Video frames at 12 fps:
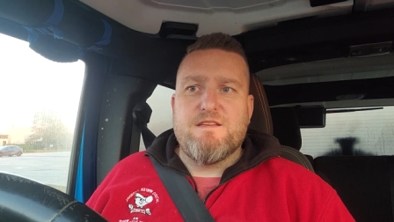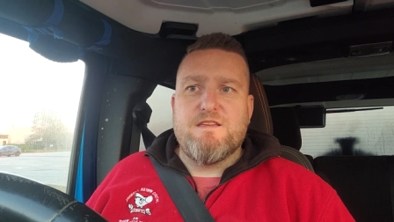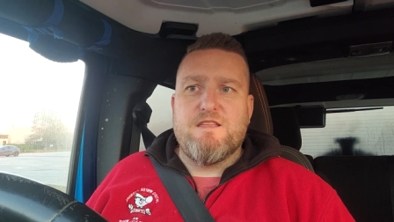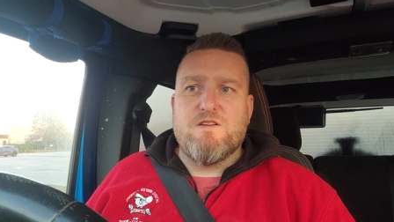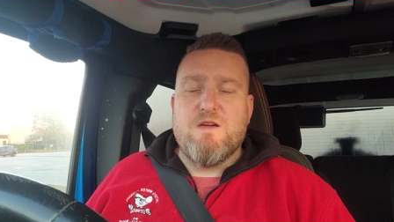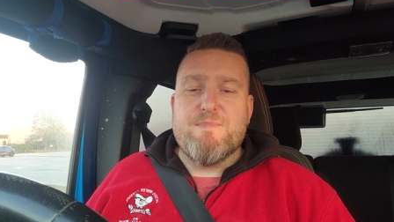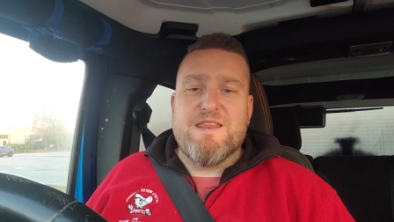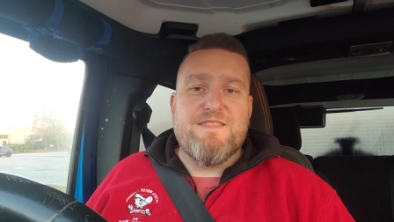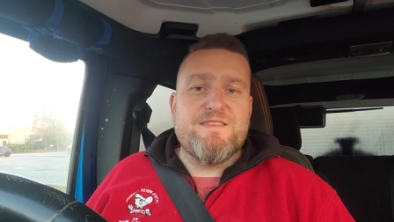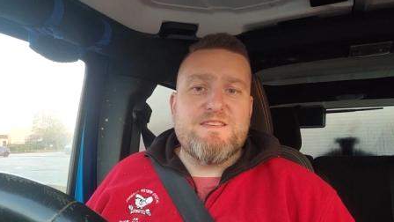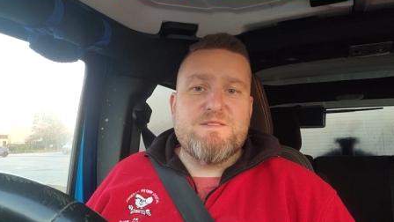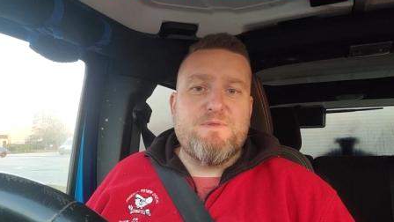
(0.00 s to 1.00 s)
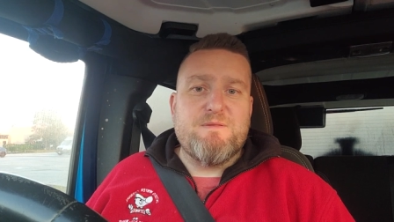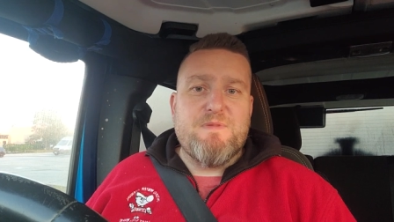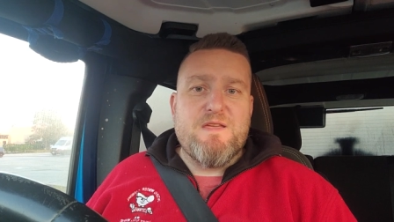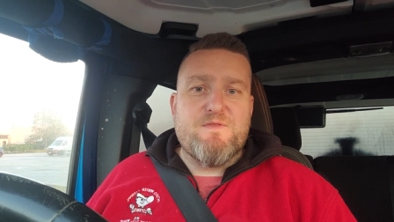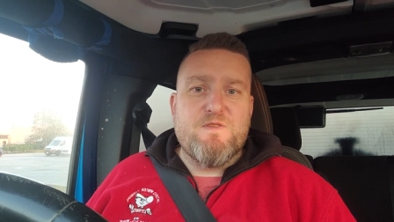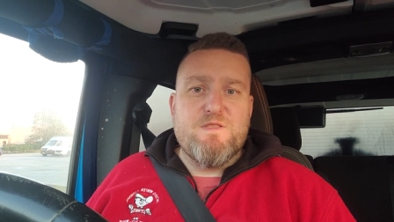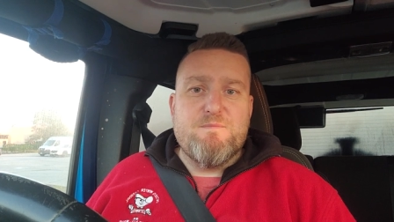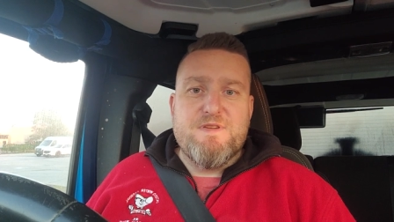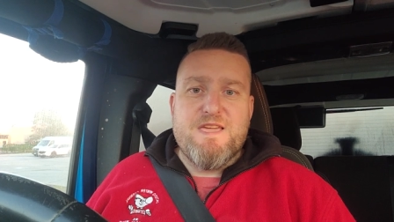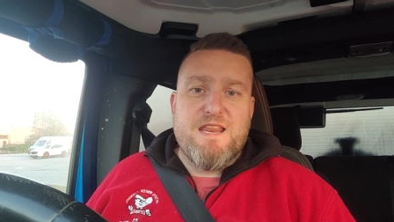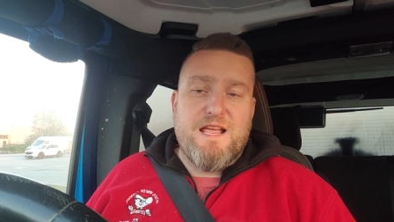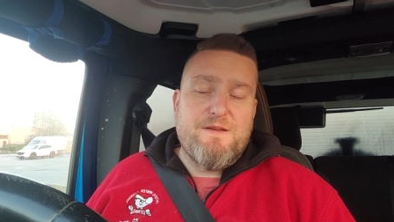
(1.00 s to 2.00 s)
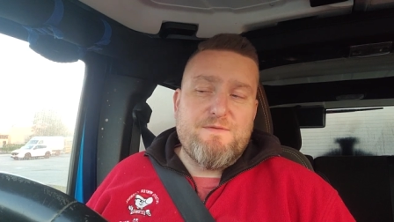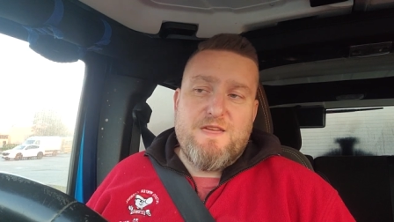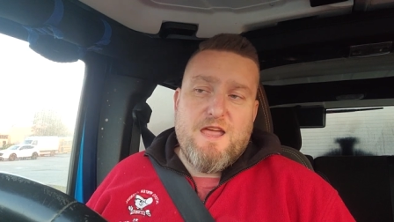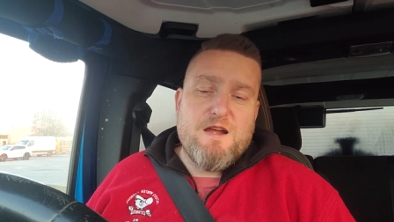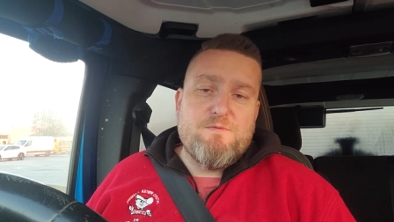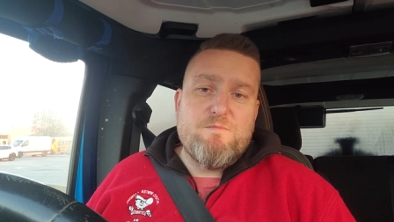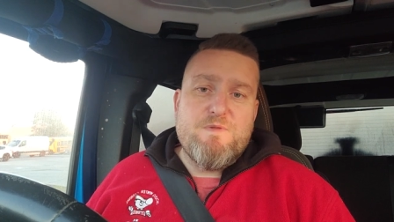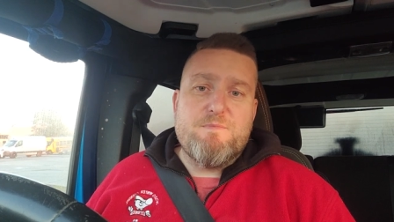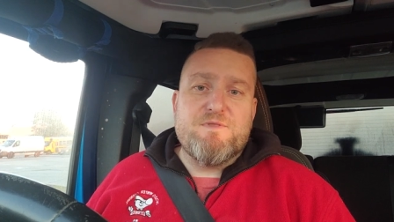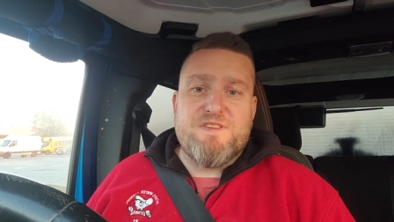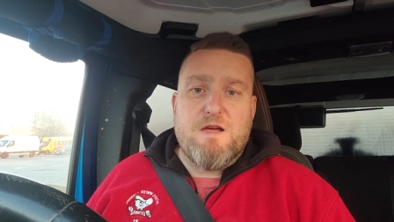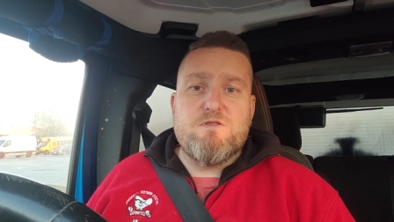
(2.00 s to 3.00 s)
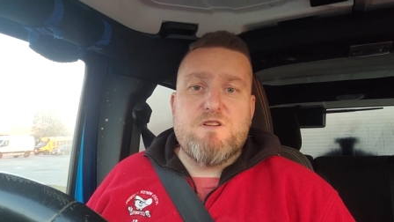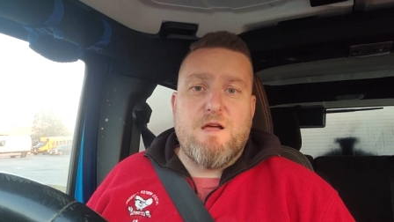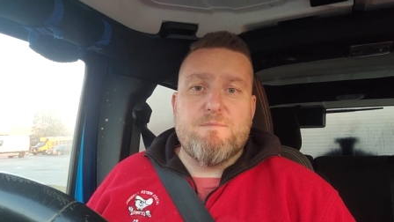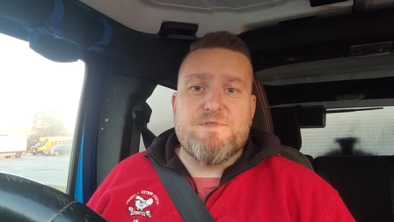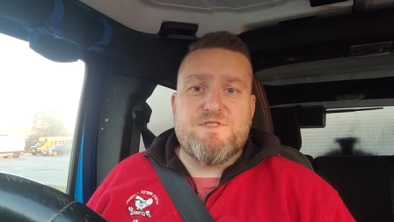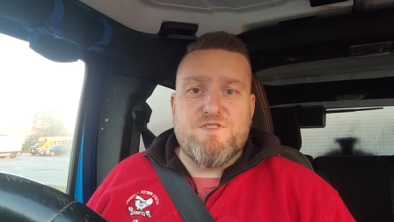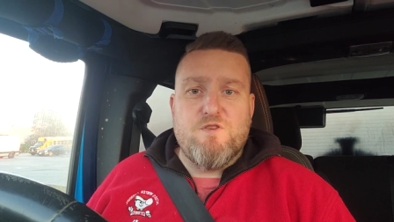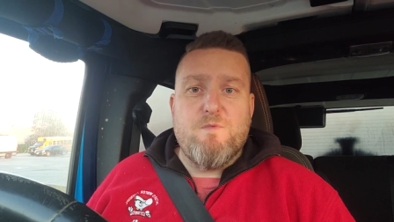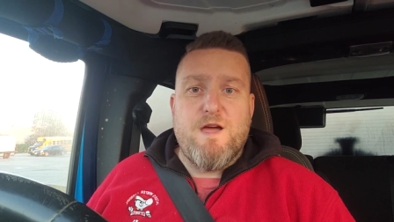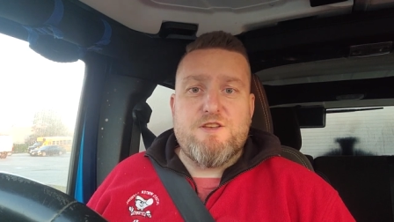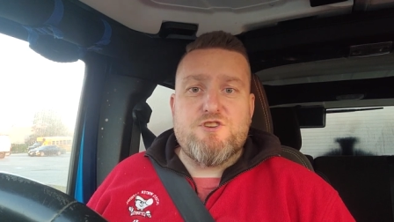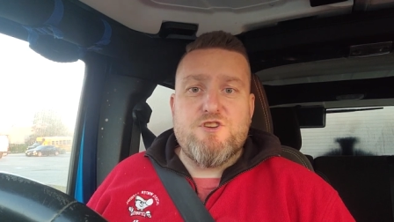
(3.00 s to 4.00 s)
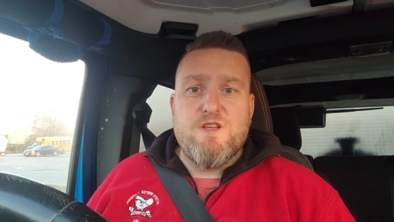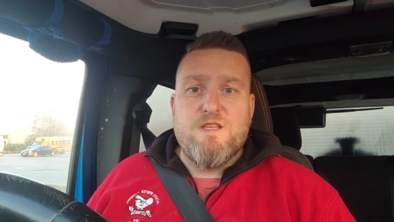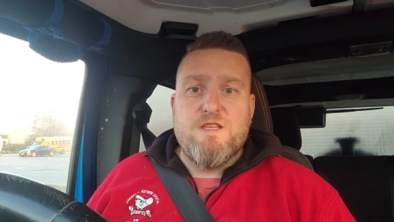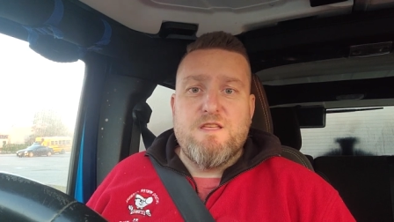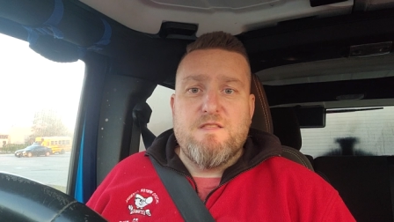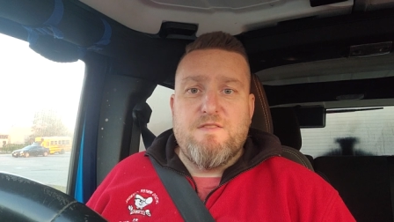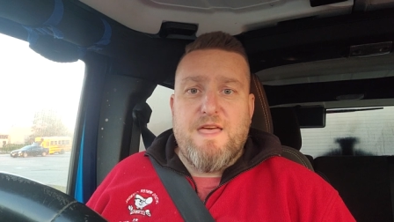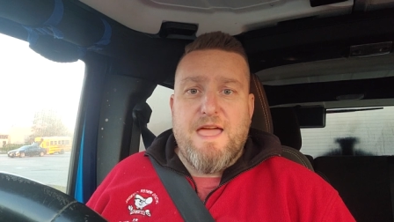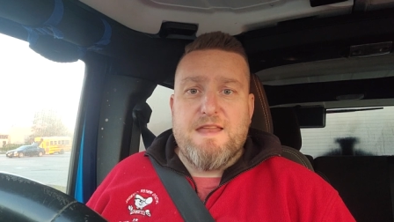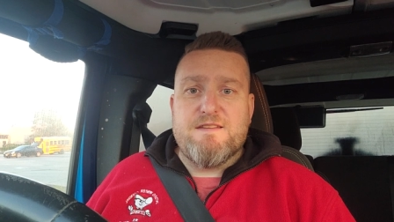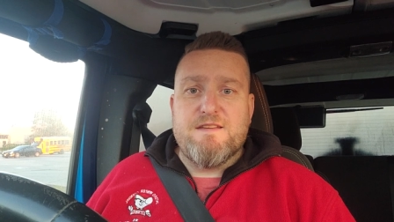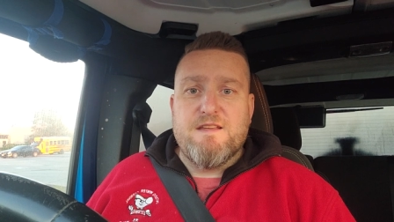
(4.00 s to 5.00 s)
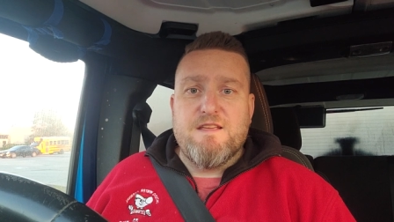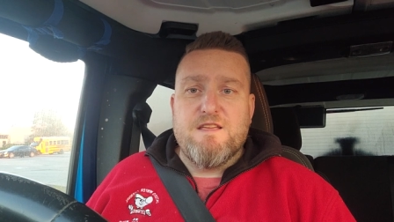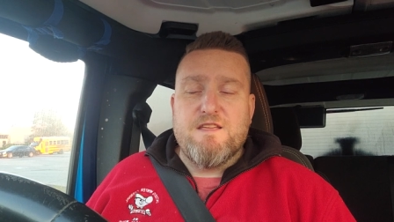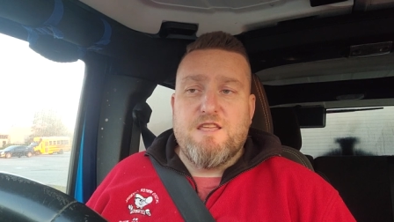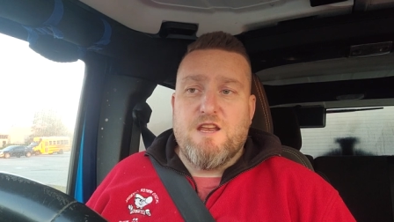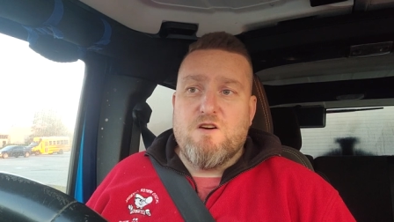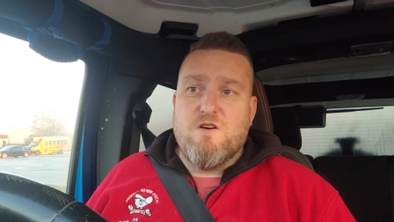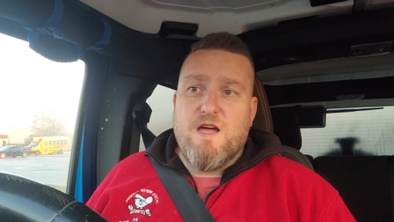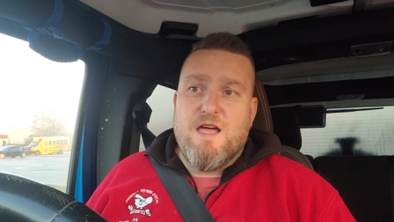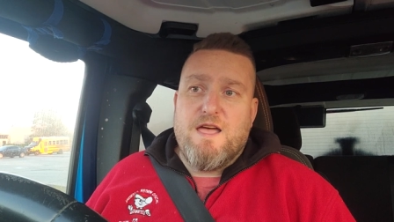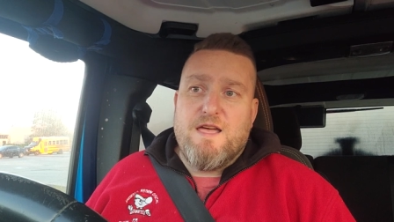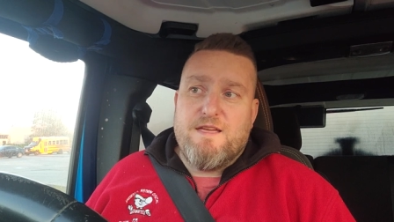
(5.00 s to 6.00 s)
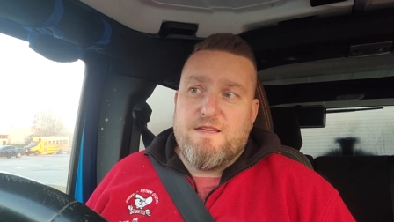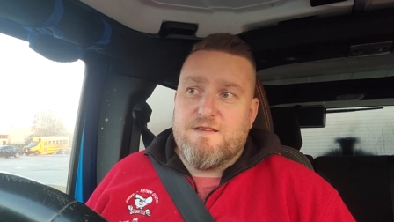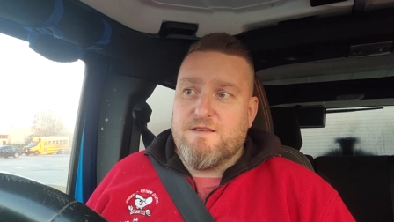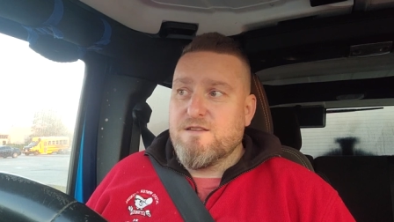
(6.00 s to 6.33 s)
you know i mean and this has been me from the beginning i've cared about people's outcomes so much that you know I,